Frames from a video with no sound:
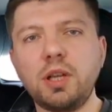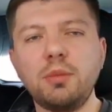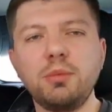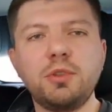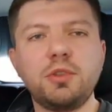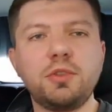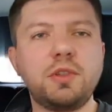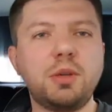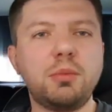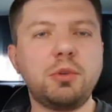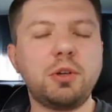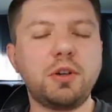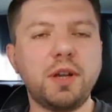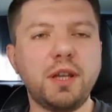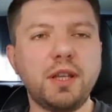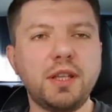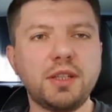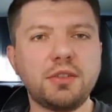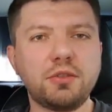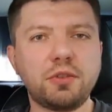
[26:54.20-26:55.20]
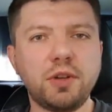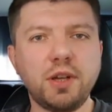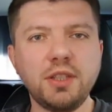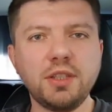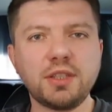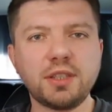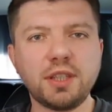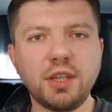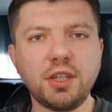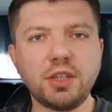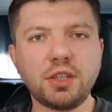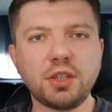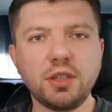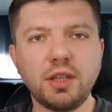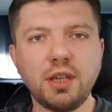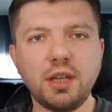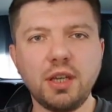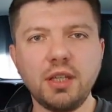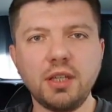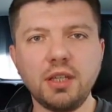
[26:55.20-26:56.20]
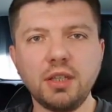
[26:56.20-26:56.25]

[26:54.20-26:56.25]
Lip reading: Amsterdam Arena train station and